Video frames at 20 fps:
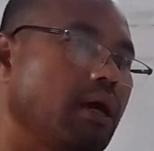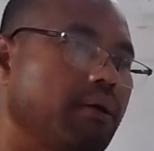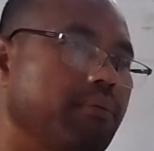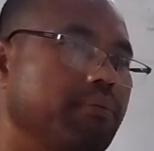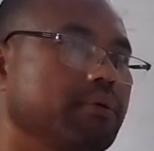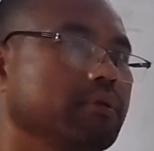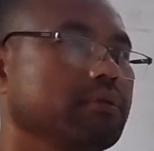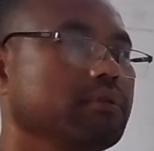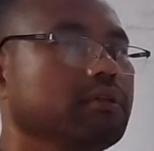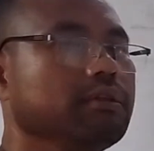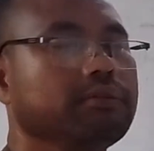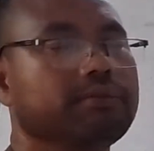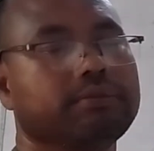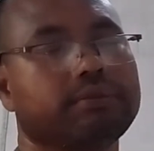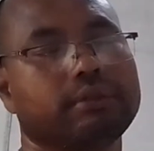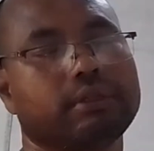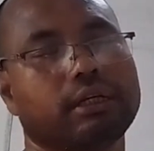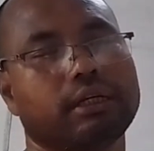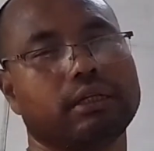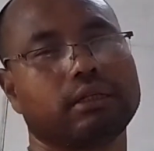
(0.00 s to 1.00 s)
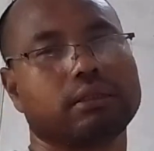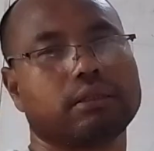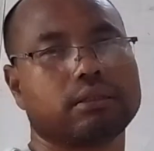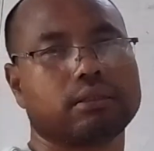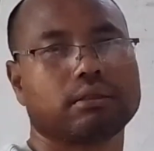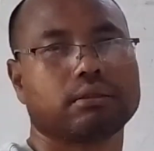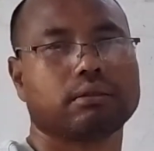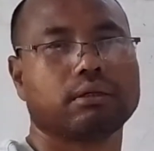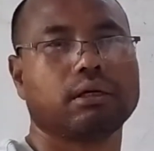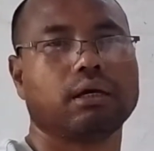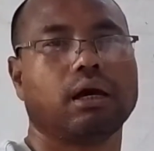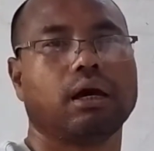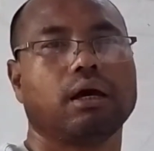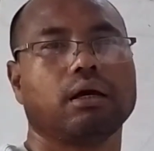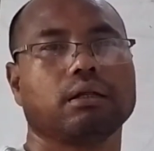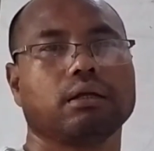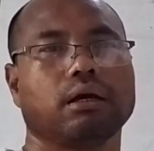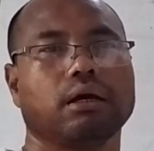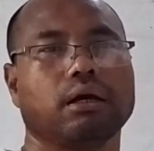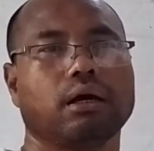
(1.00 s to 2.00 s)
have a different, okay,
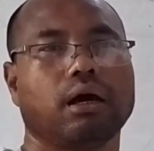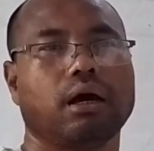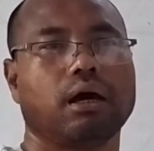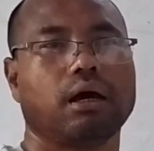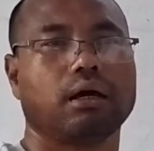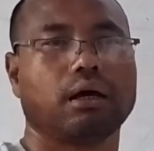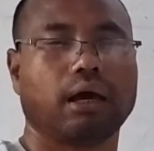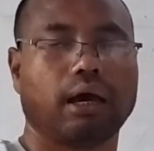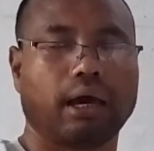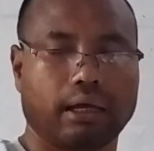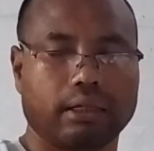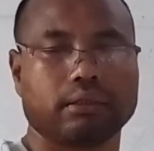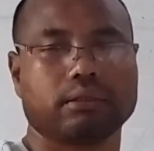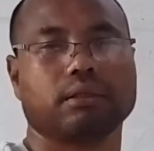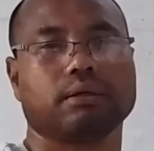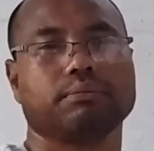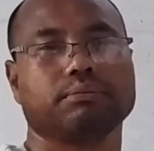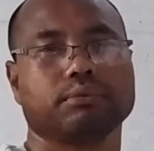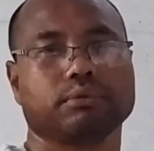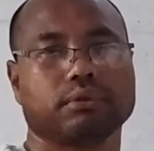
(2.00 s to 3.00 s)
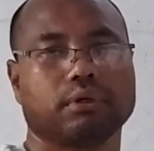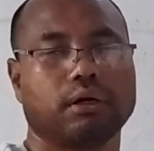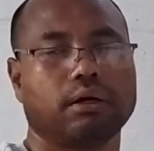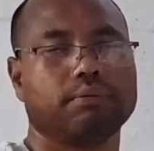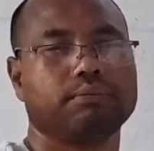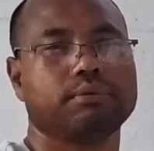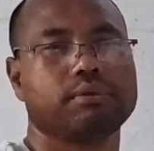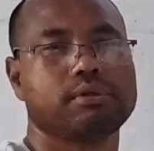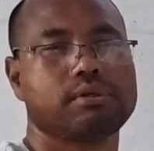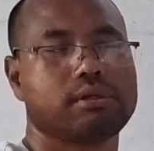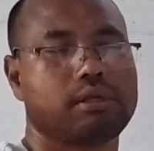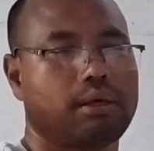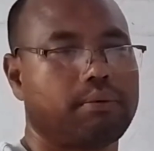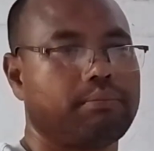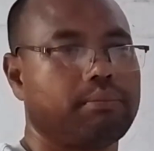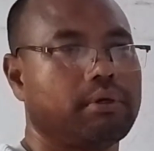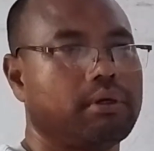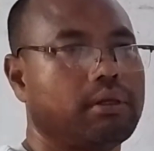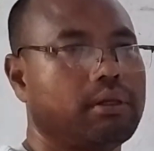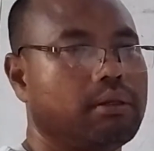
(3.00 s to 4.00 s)
atoms of the
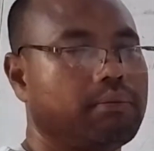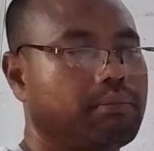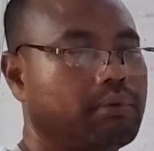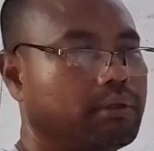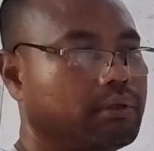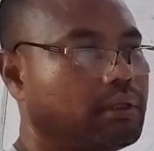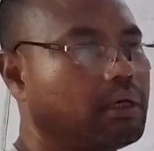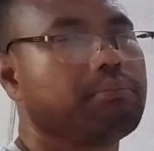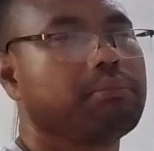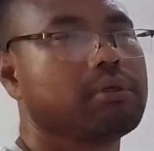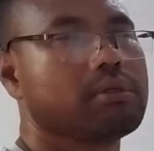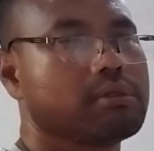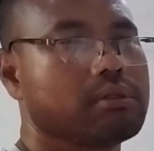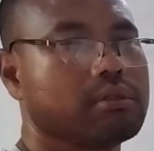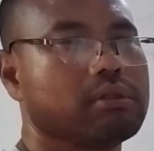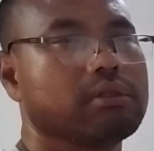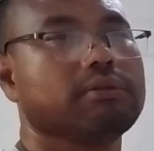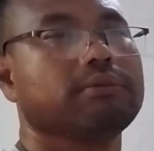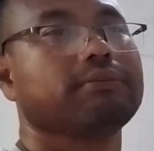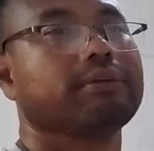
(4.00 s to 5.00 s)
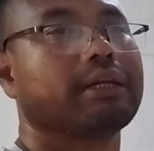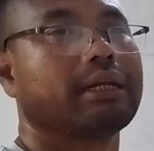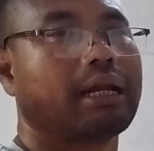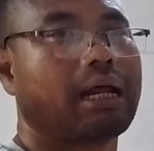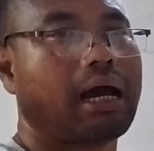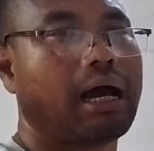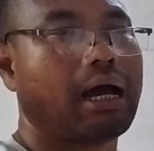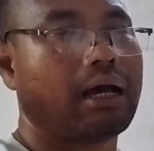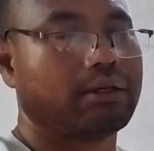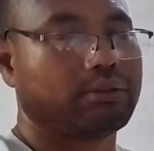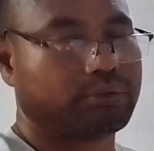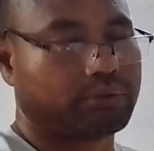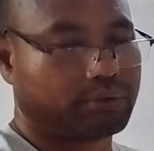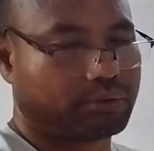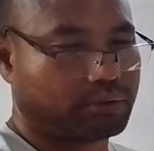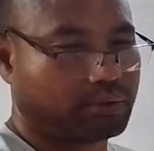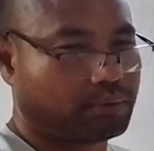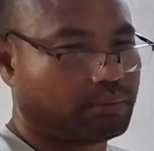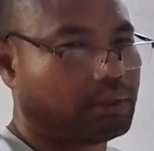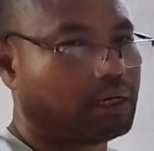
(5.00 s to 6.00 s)
same element, that means different
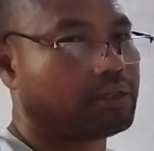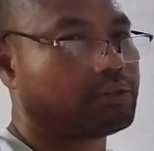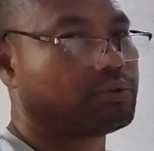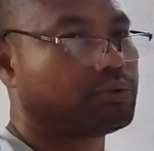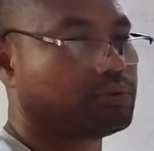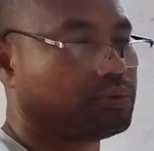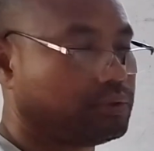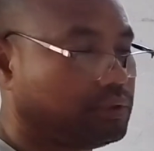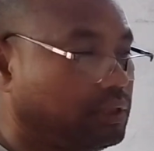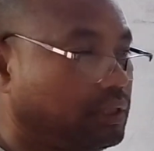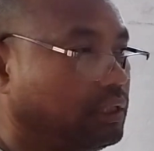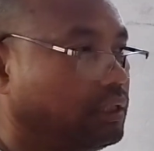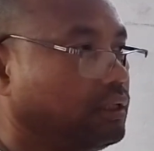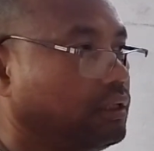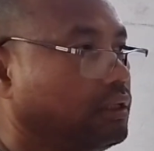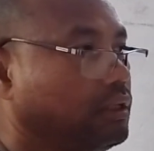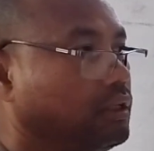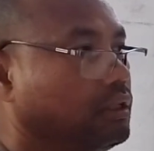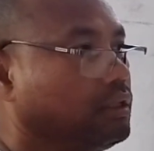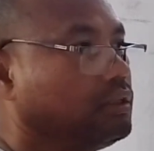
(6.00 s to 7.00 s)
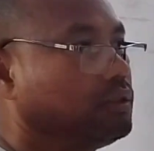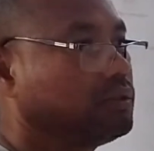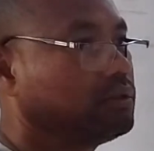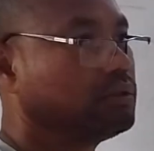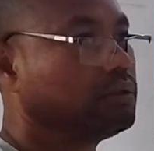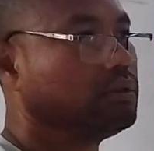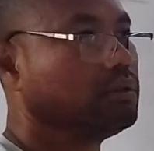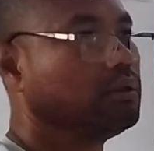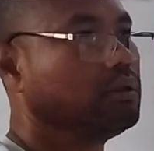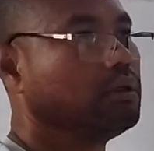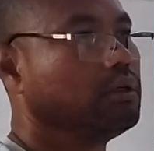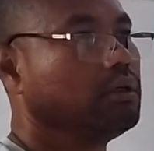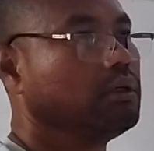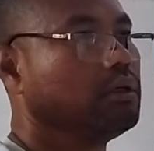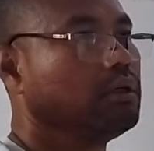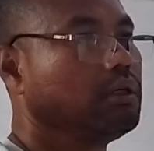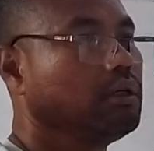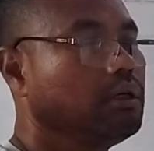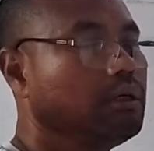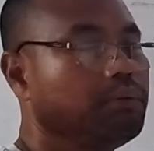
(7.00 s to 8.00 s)
isotope, I should say. So
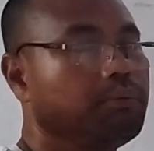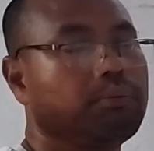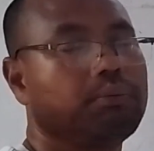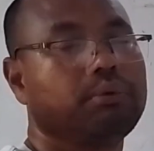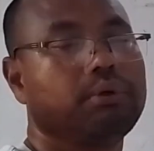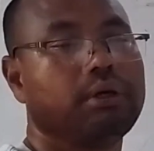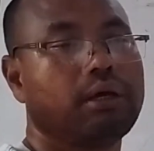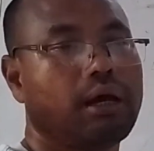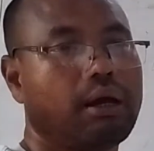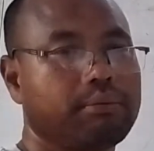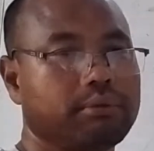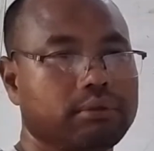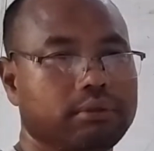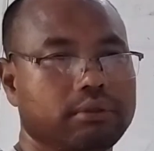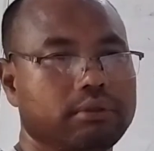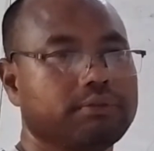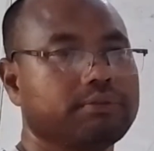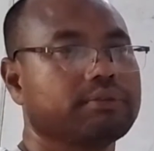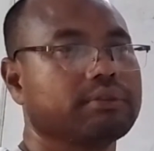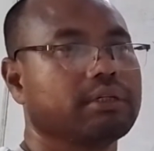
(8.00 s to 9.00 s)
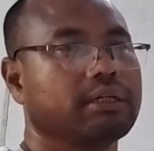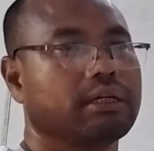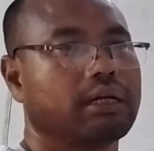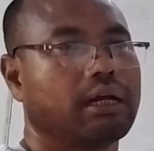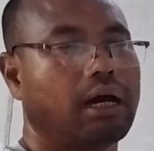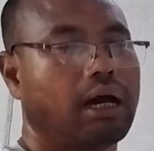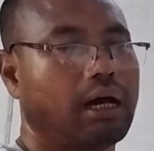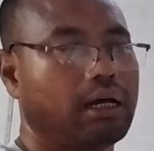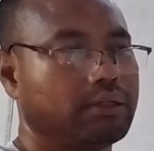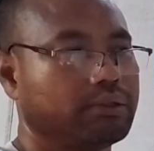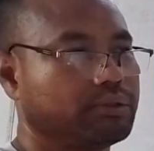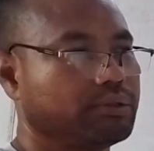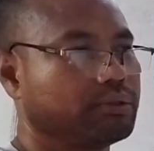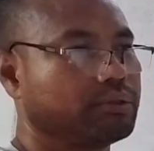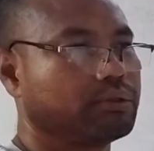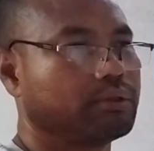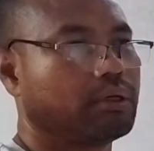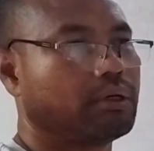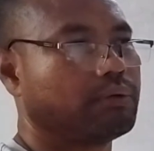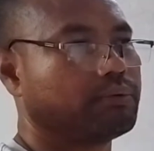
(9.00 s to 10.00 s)
if we have a different
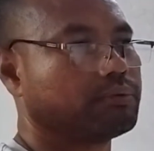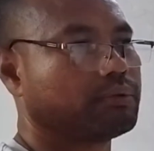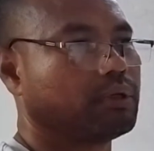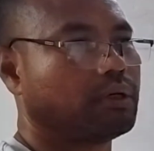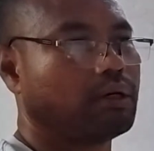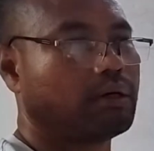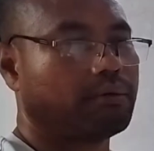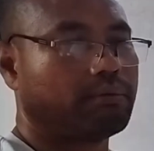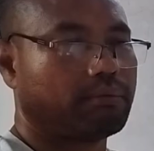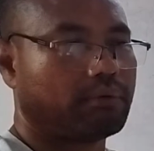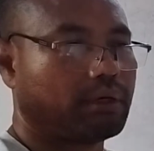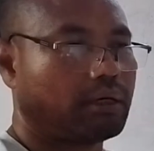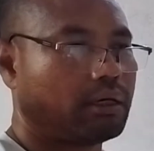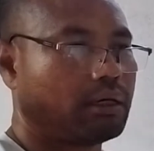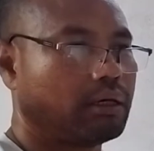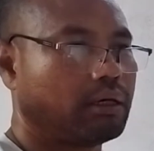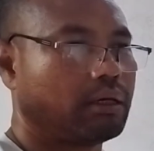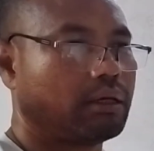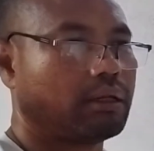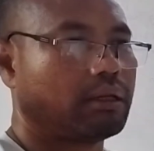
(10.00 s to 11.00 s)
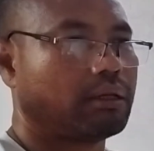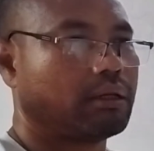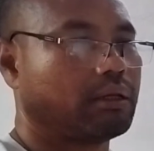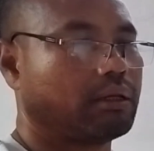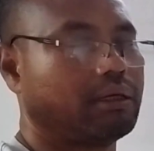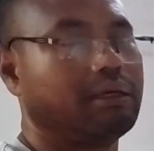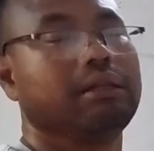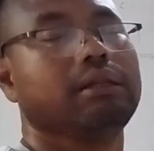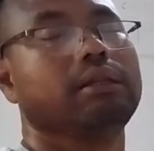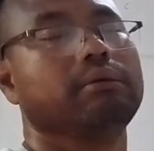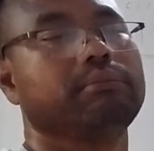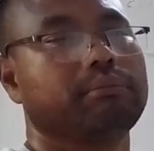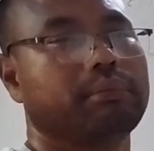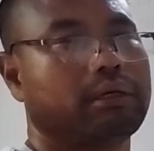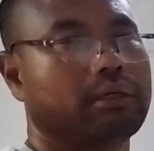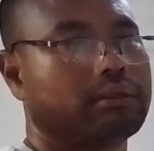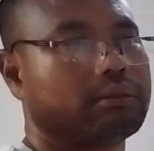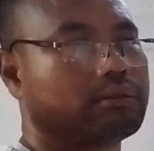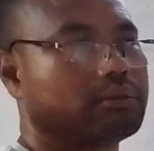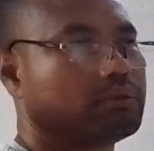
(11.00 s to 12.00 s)
isotopes of an
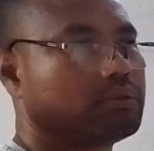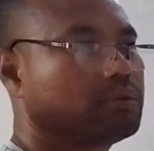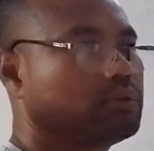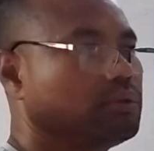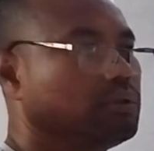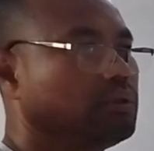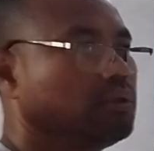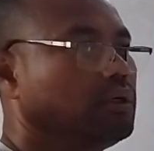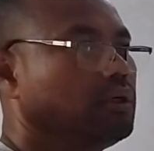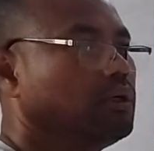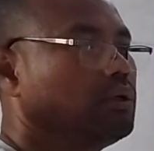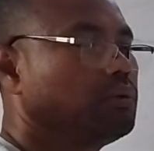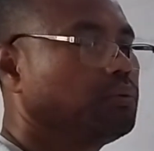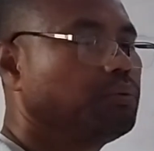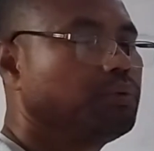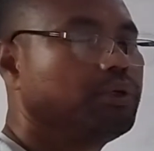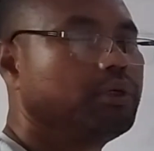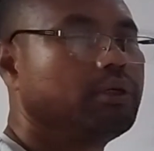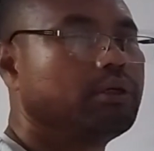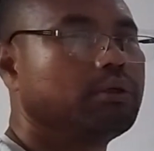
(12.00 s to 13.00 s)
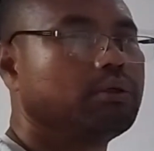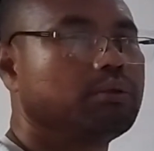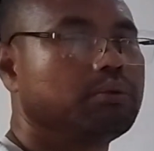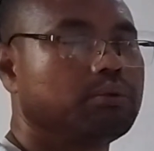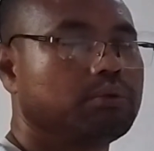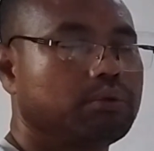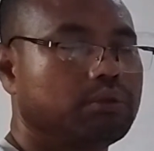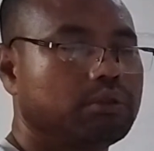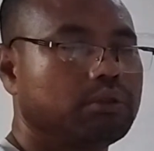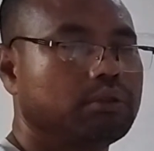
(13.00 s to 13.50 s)
element, so we